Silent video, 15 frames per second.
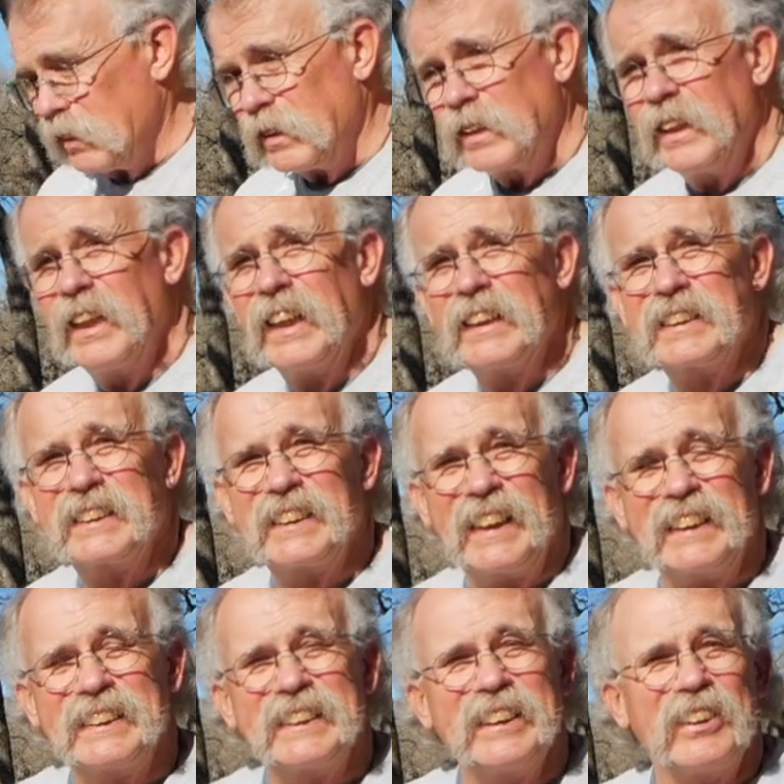Yes,
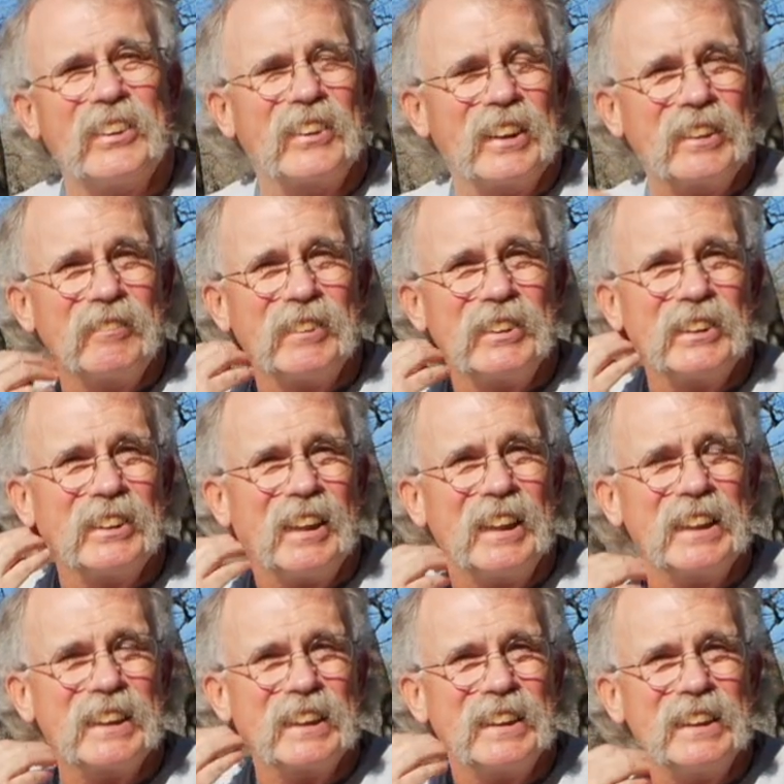that's the other thing. When you're
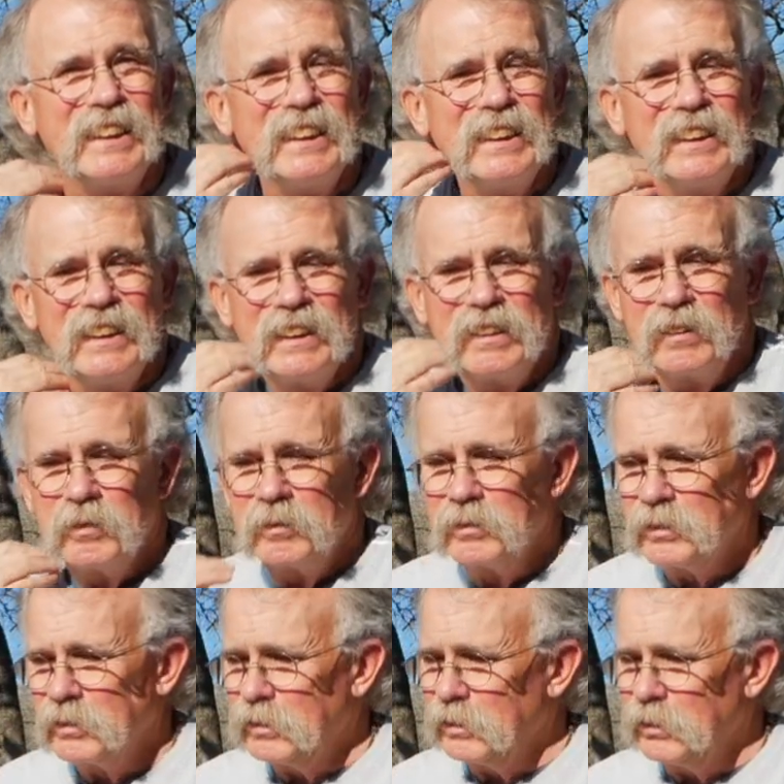hiking,
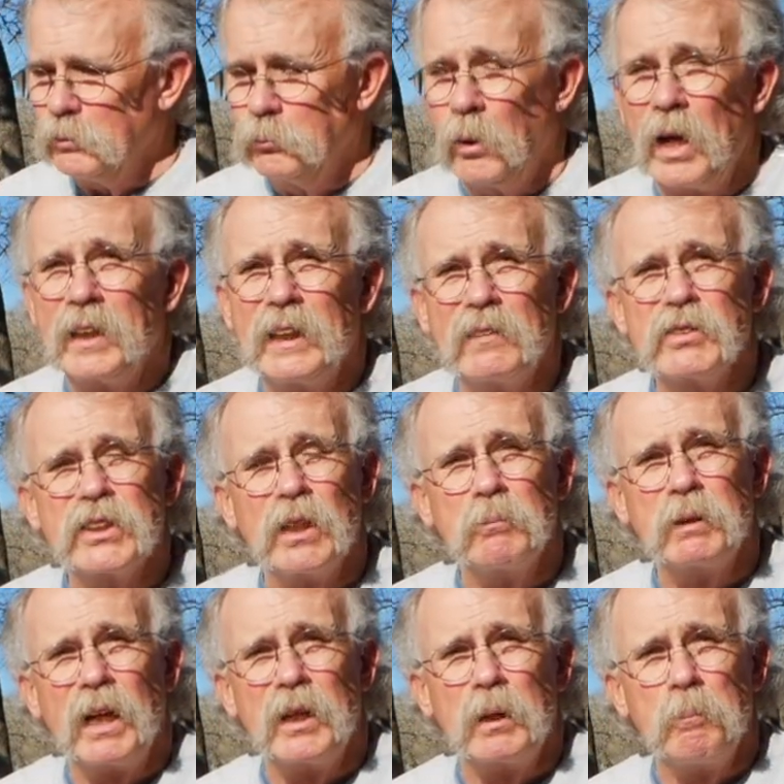you want to have some
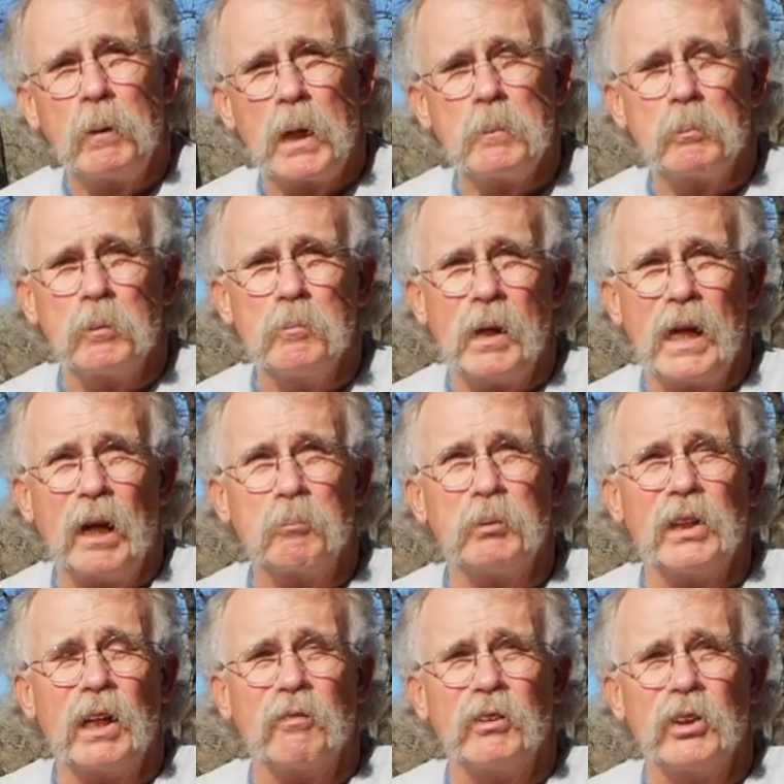kind of paper map. You
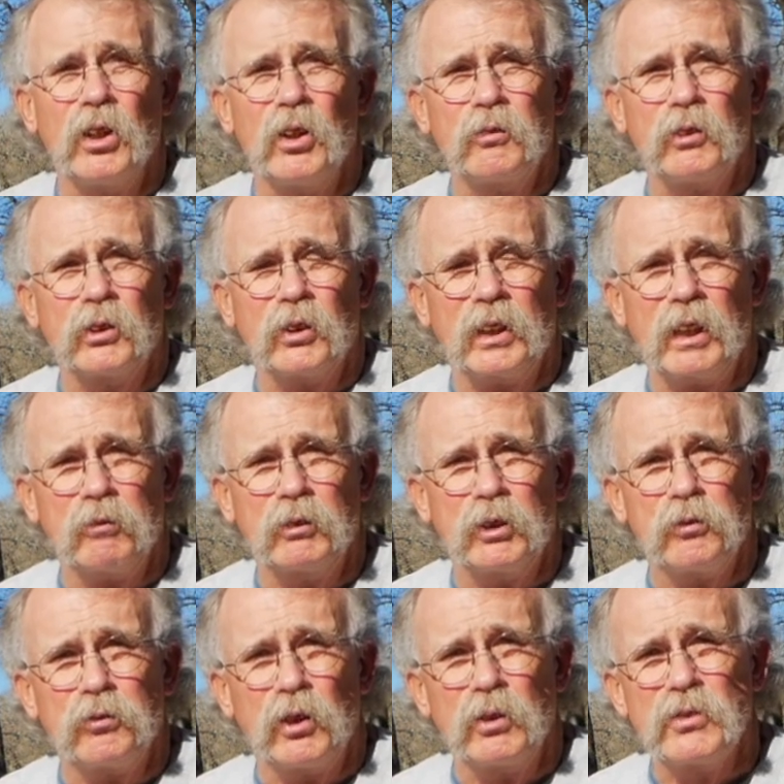never know if you're going to have good
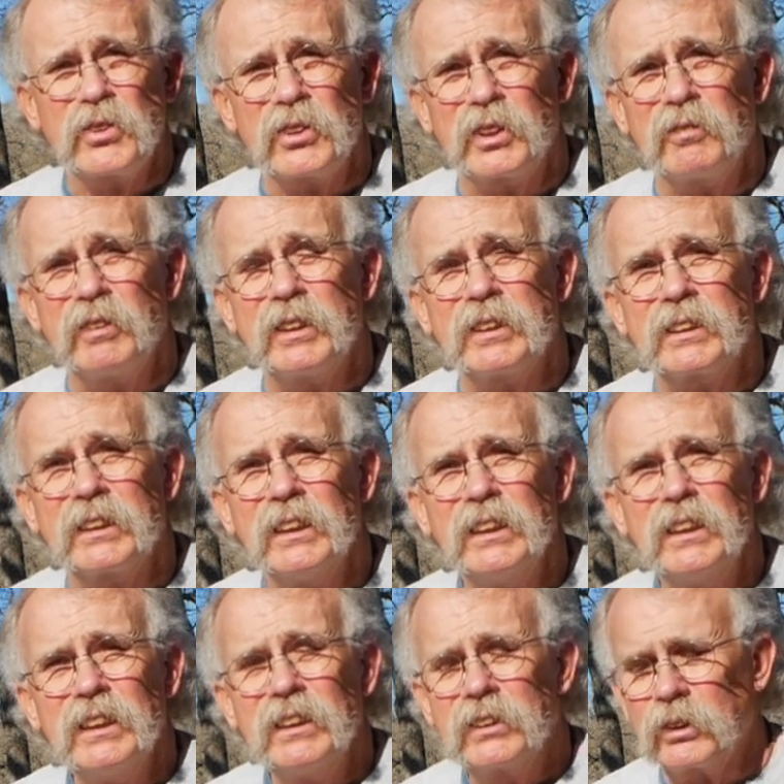phone service,
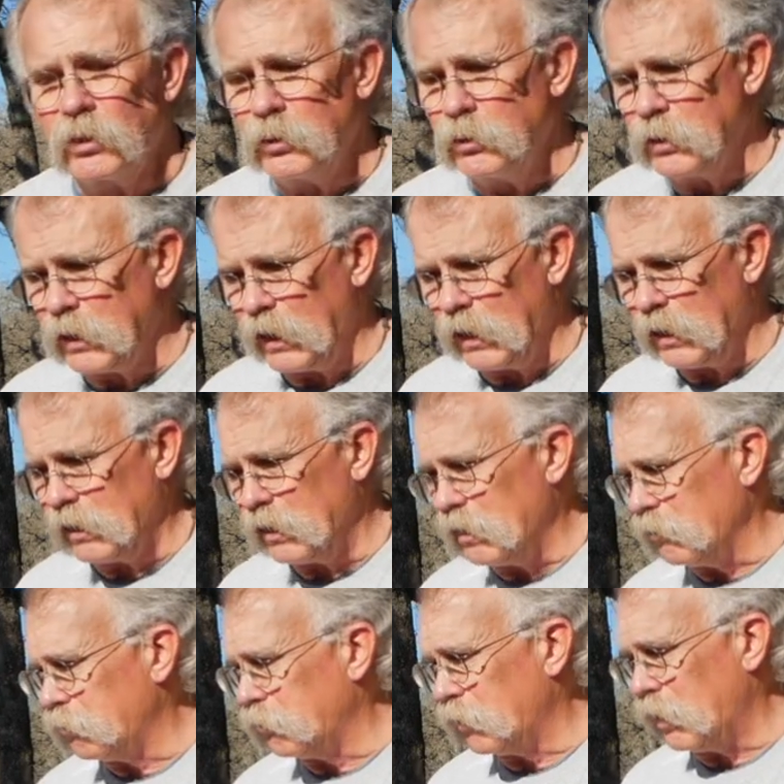so you can't
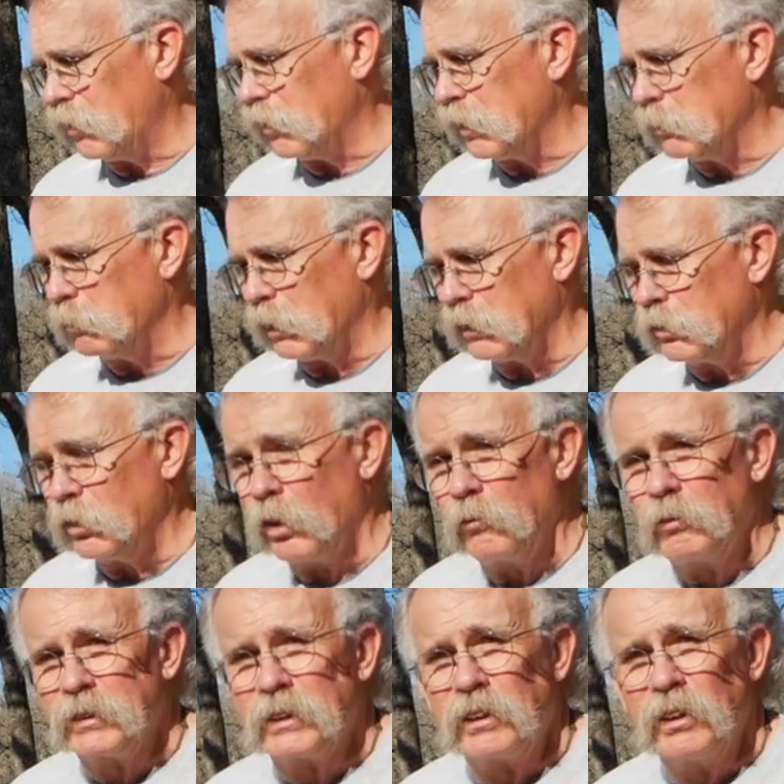follow, but you know, if
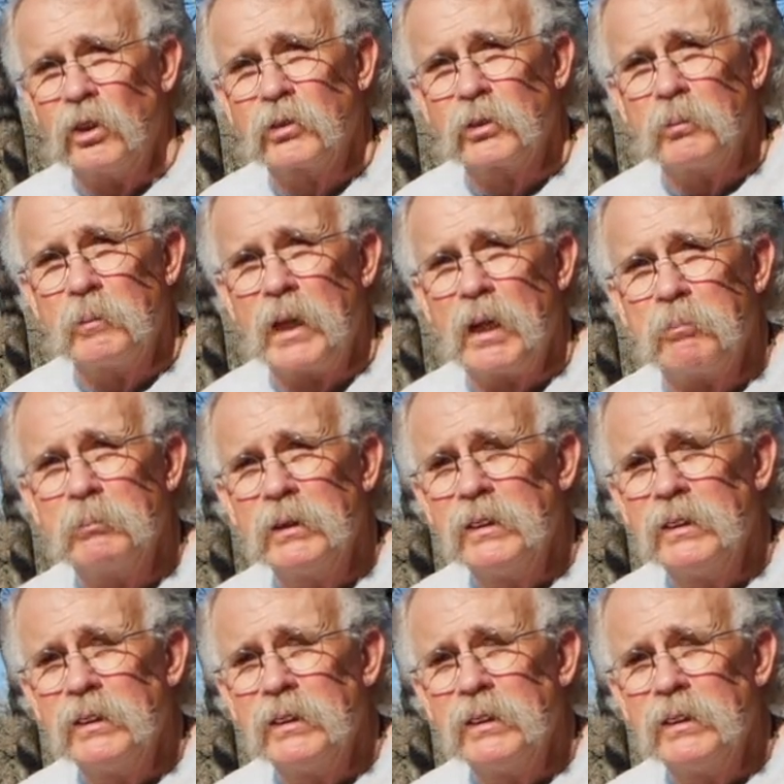it's a local map.